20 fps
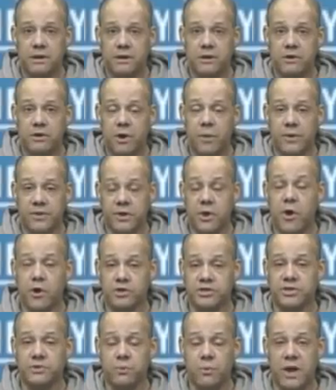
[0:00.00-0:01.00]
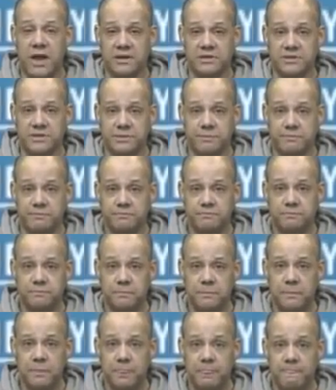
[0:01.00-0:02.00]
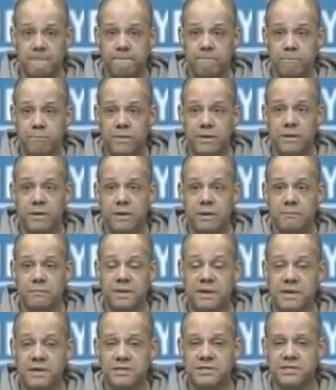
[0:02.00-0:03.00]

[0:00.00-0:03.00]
go with Carson Wentz. Because